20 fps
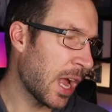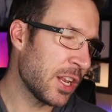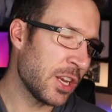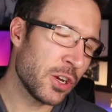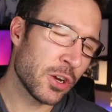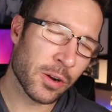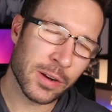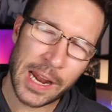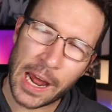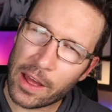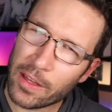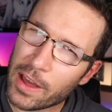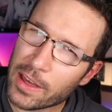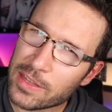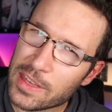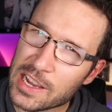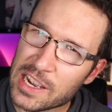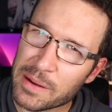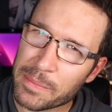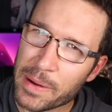And you know, now that I
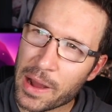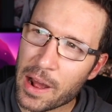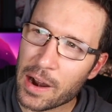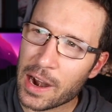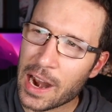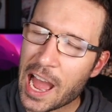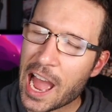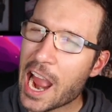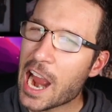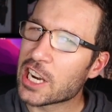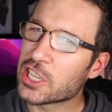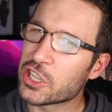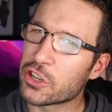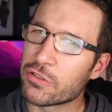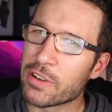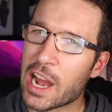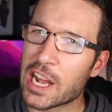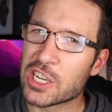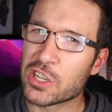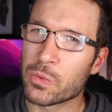think about it, I actually
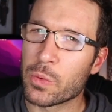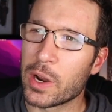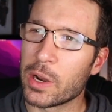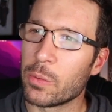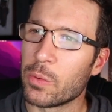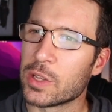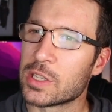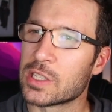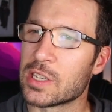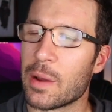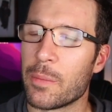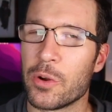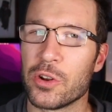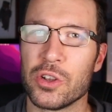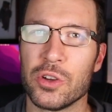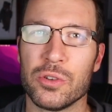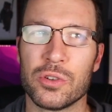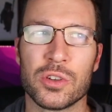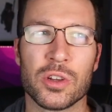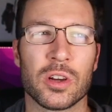graduated with someone
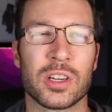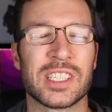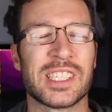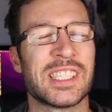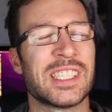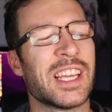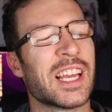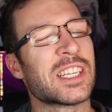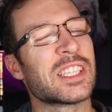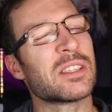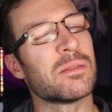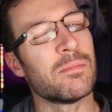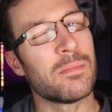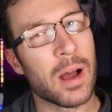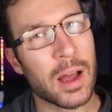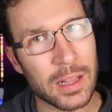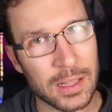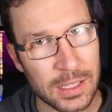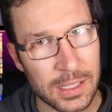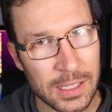who took six
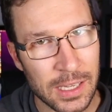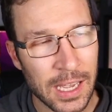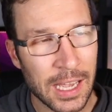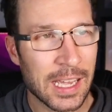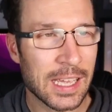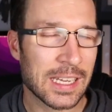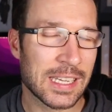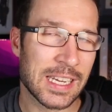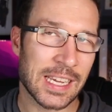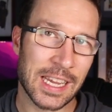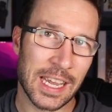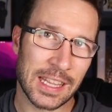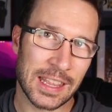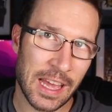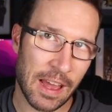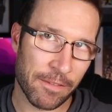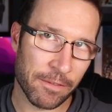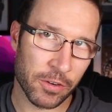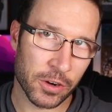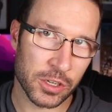months to get
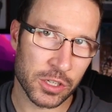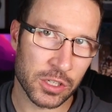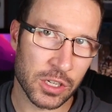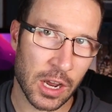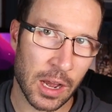that first